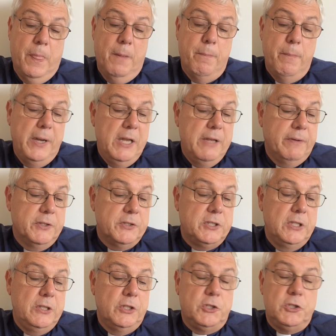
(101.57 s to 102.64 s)
Many of us
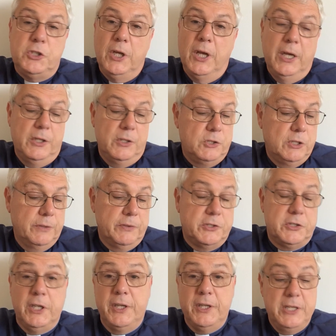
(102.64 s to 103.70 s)
in the church of a
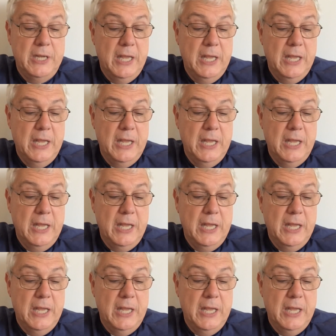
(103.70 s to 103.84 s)
certain